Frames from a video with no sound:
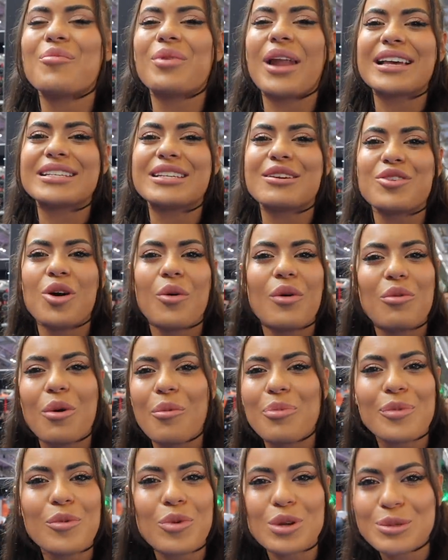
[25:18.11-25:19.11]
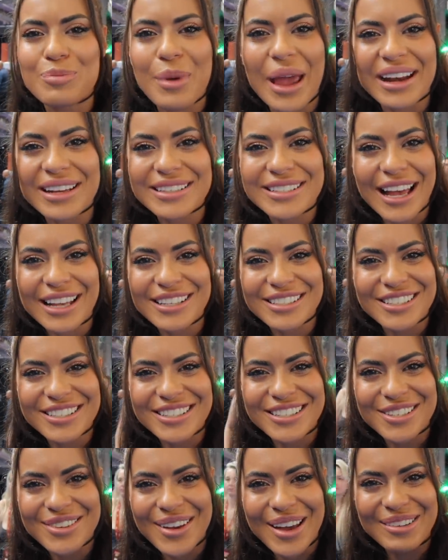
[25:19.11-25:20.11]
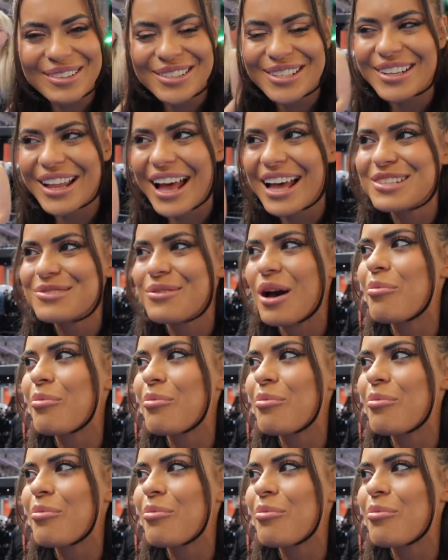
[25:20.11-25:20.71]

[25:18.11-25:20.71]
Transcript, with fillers: Bless him. No one was paying attention to him, so that's why.